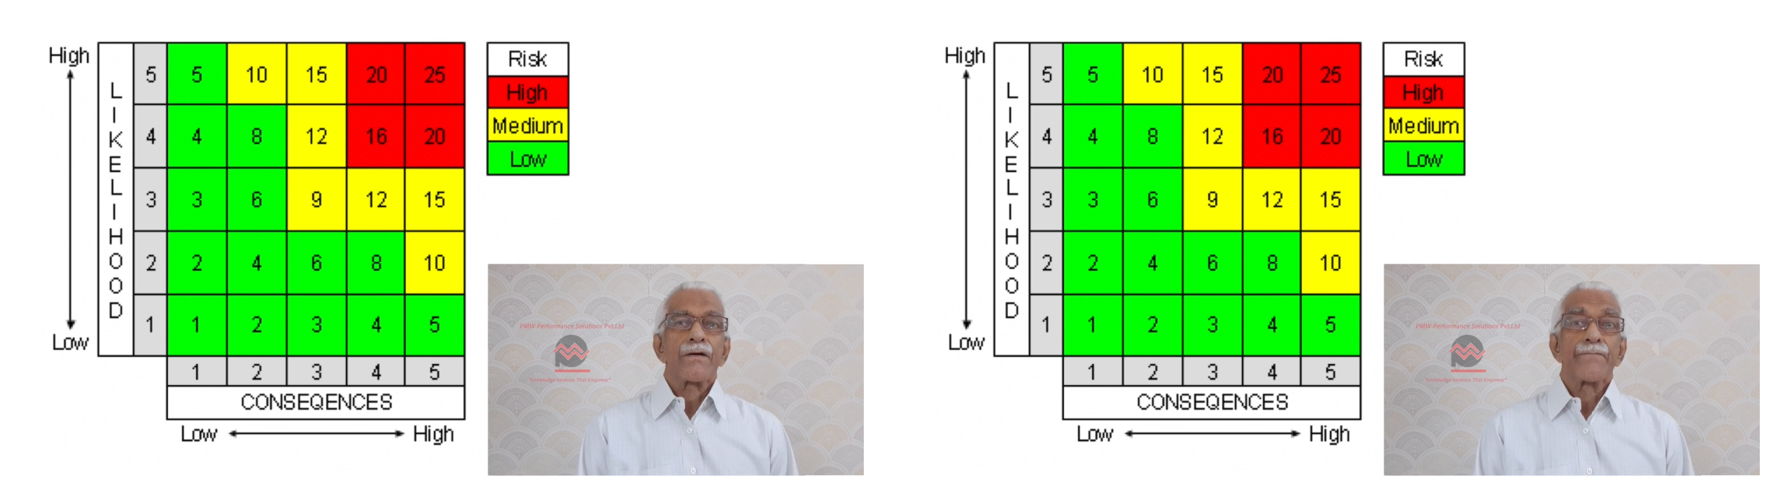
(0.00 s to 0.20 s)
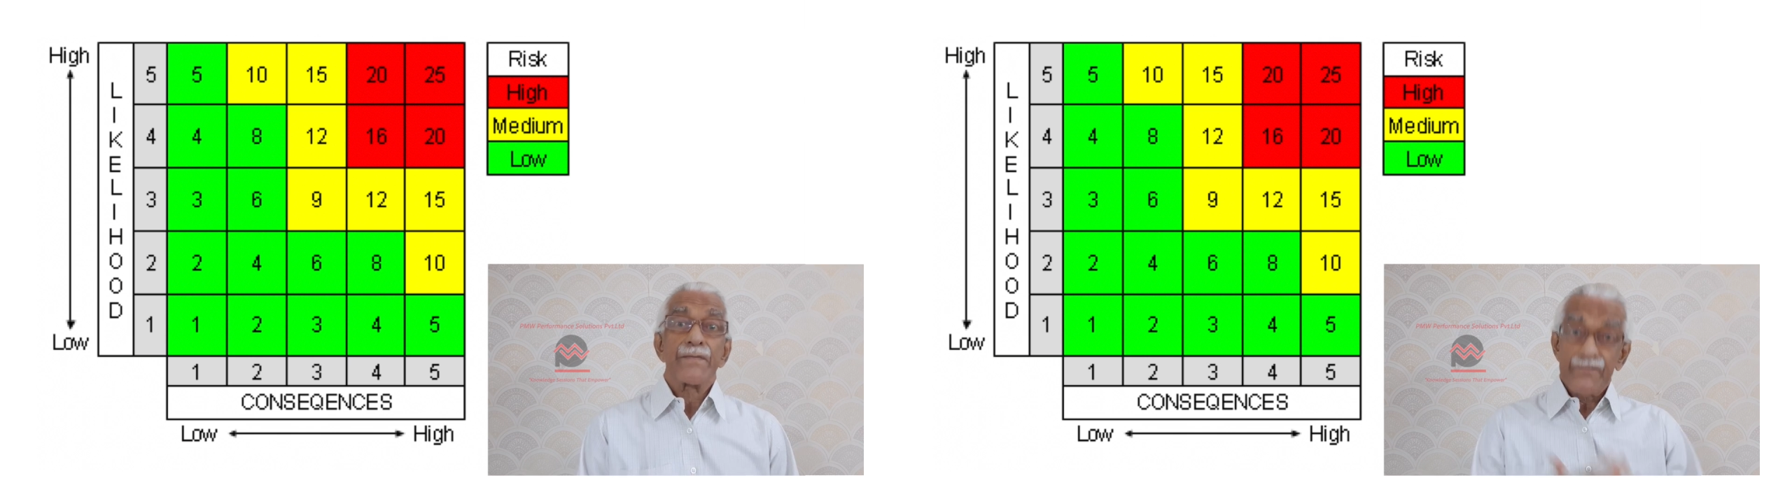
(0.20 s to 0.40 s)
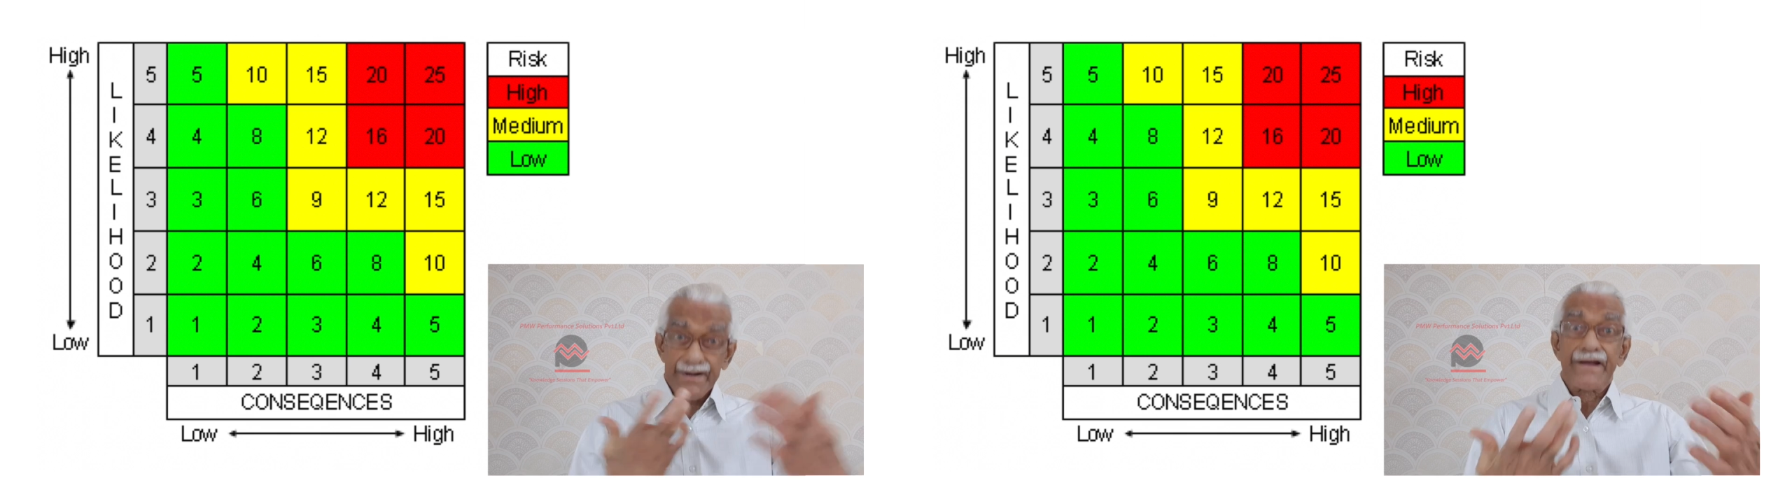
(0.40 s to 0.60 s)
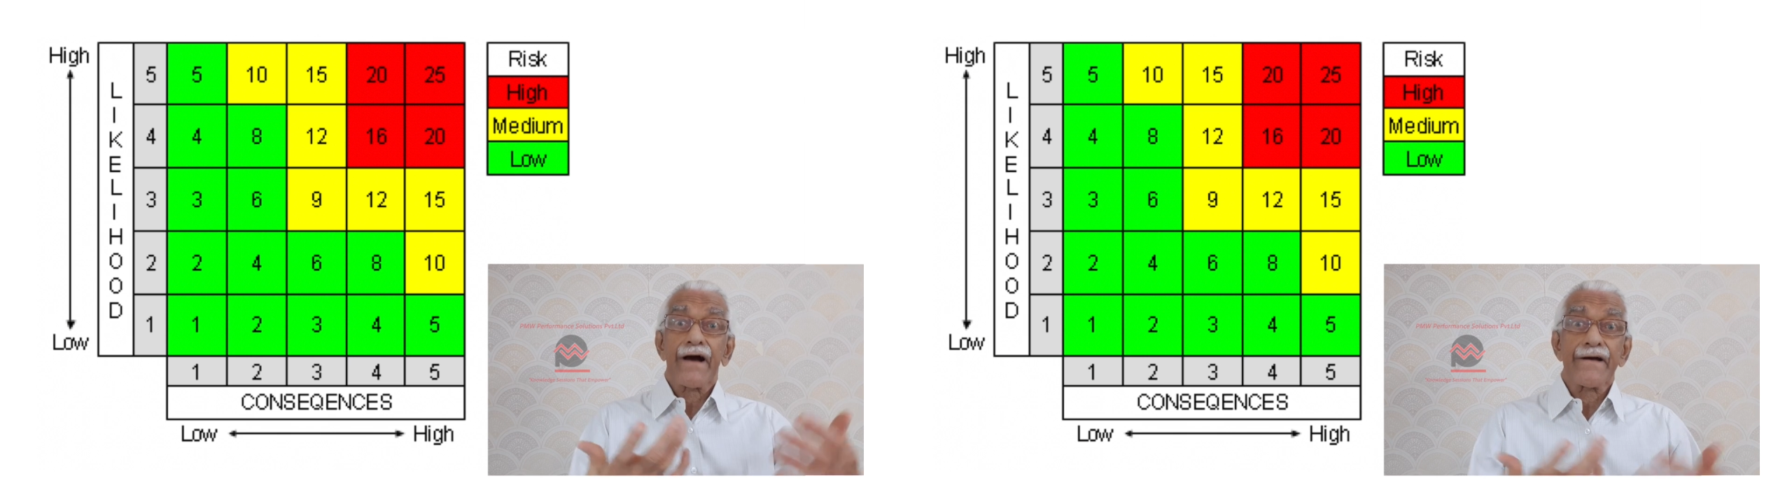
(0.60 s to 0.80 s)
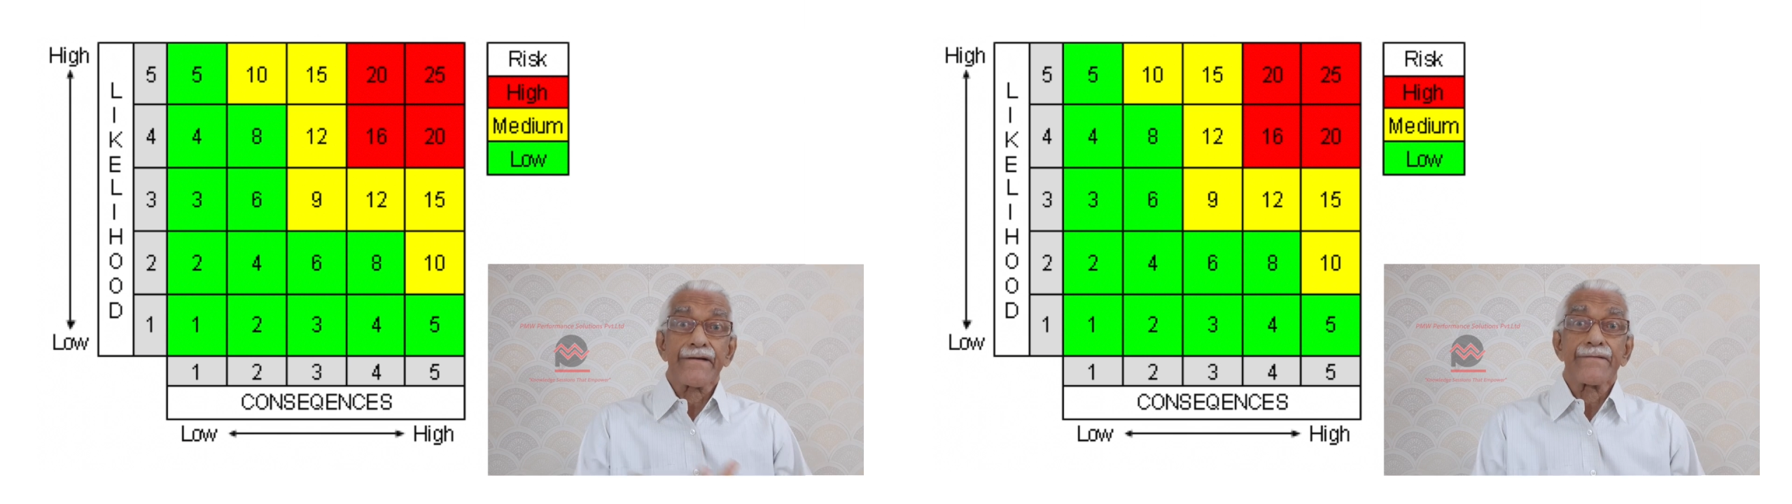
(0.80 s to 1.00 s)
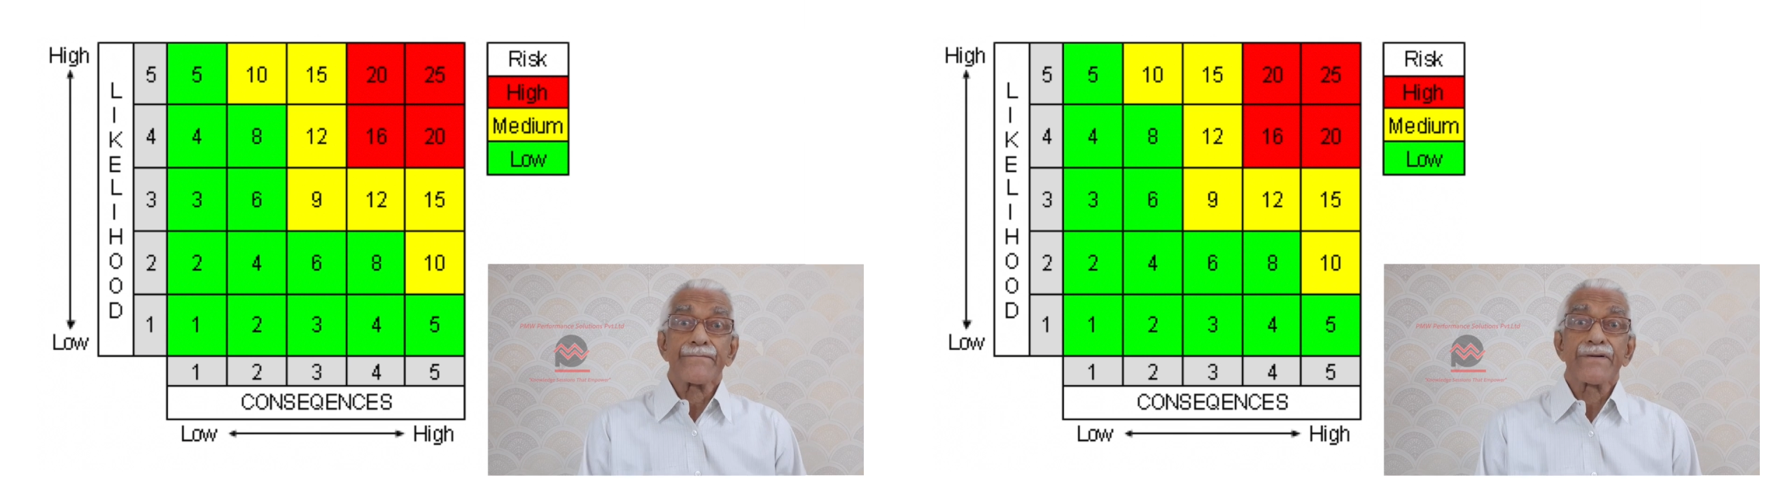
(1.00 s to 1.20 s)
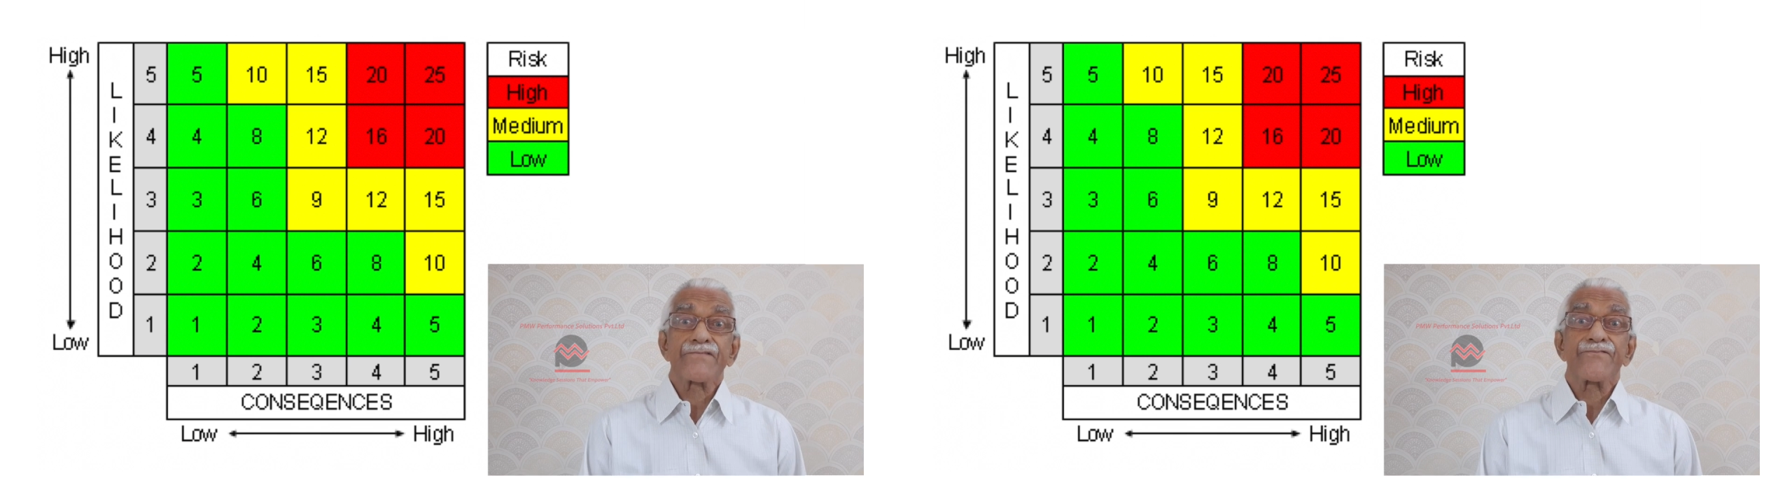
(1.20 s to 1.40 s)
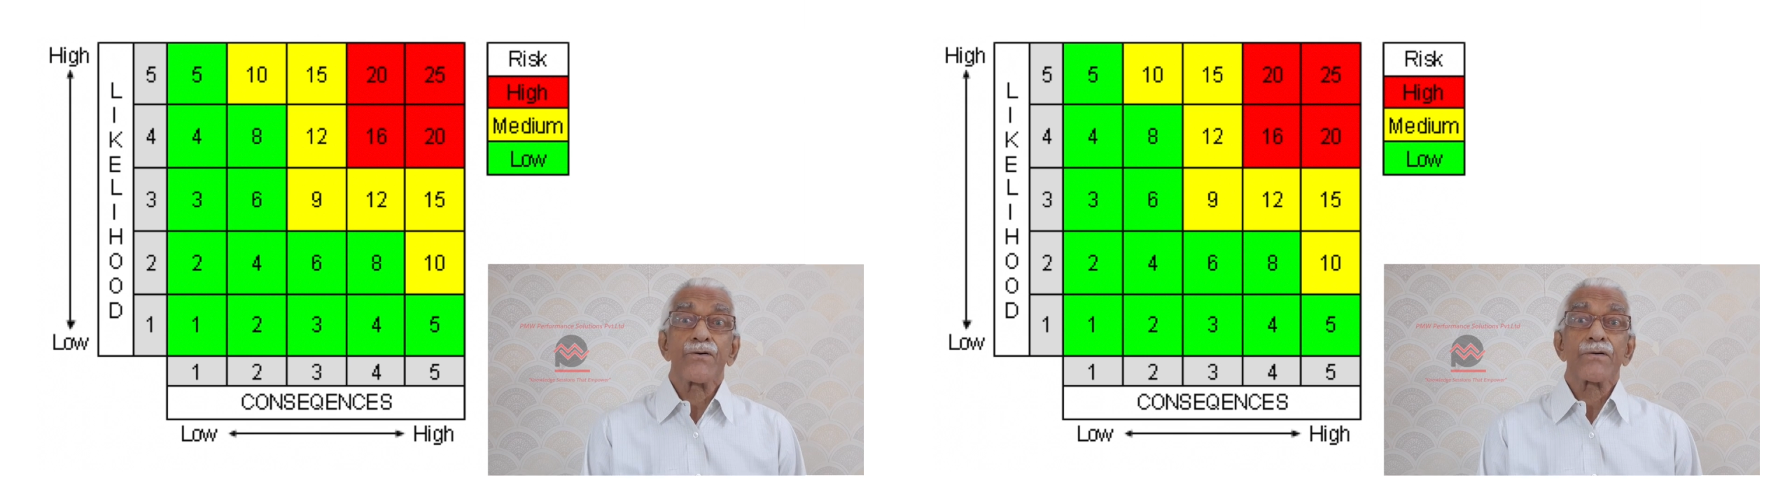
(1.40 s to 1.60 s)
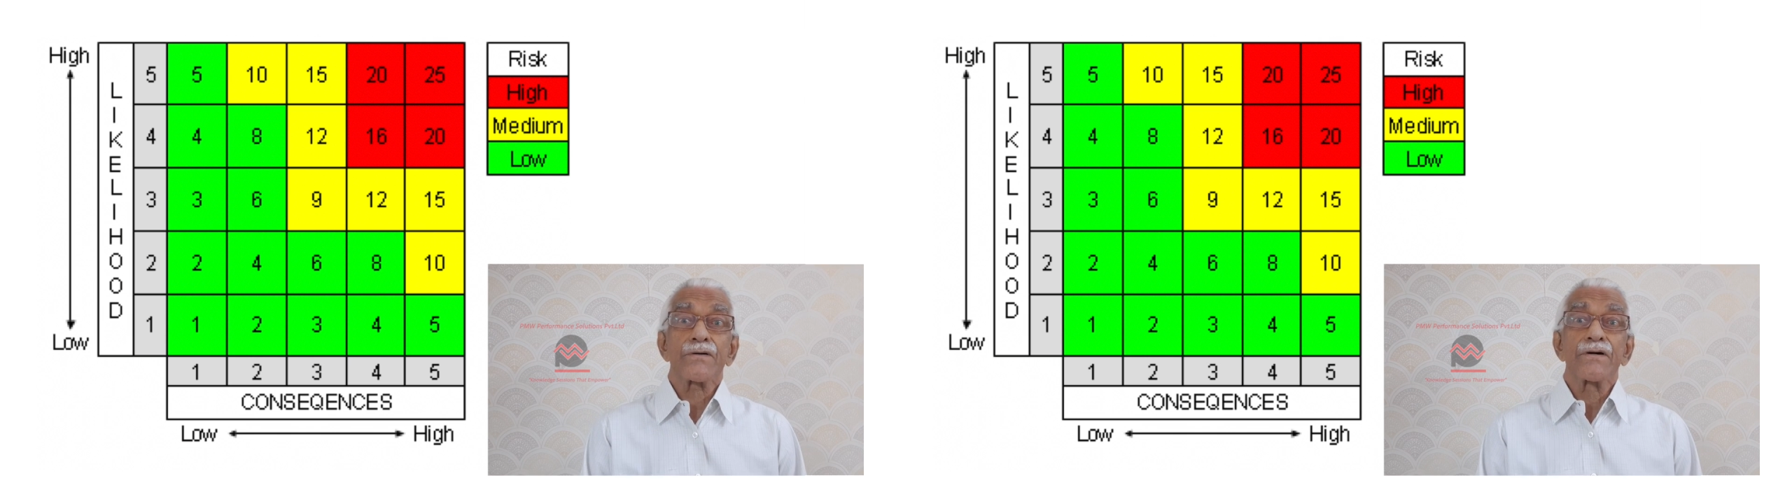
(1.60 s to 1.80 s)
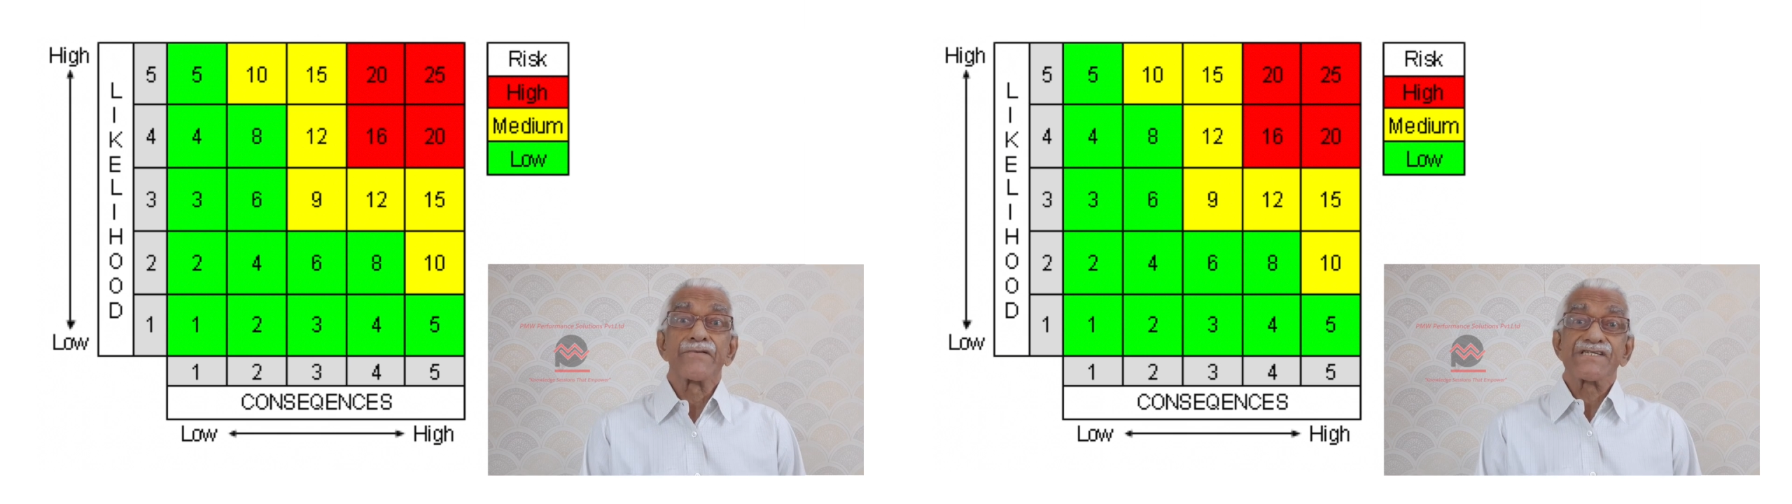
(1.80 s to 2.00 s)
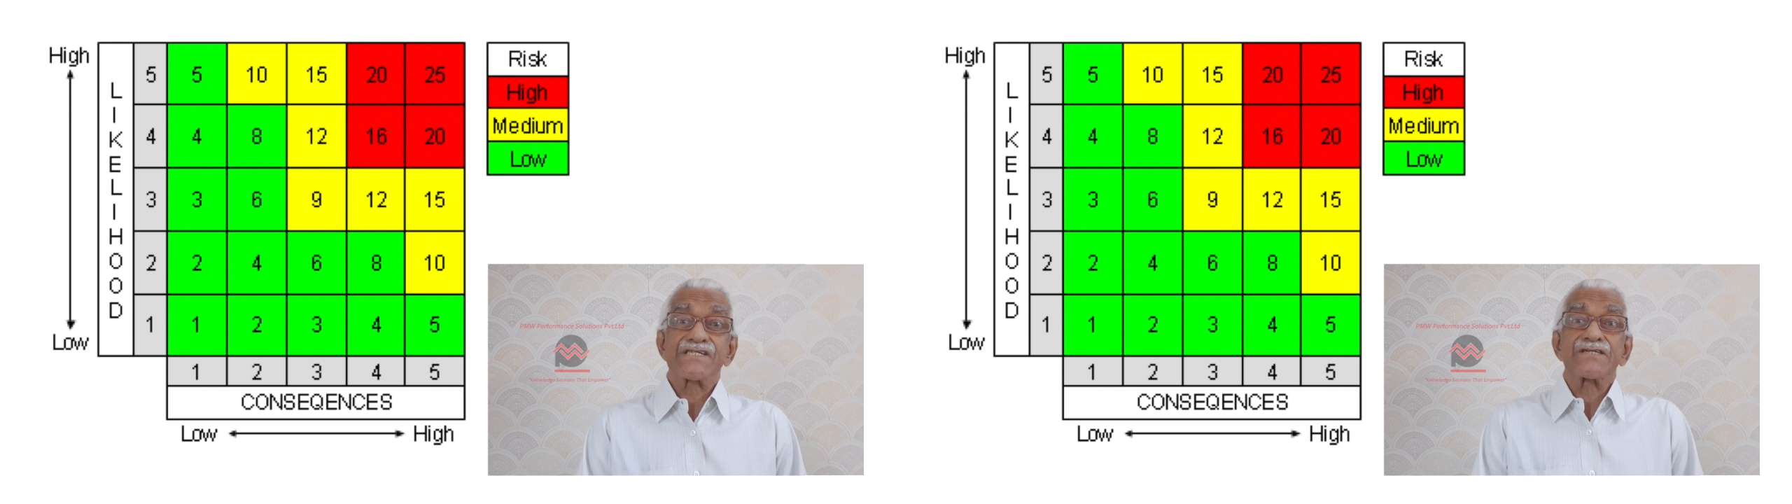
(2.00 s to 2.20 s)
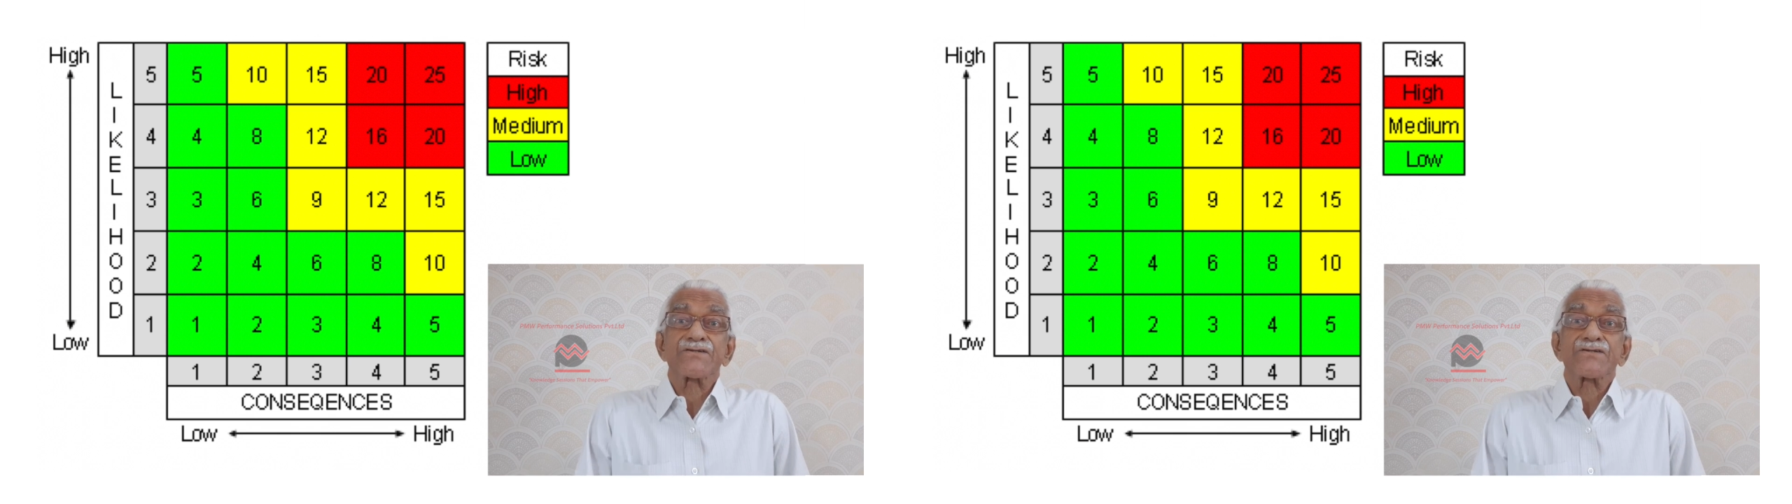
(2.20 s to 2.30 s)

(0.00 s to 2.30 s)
may be very high, but for a risk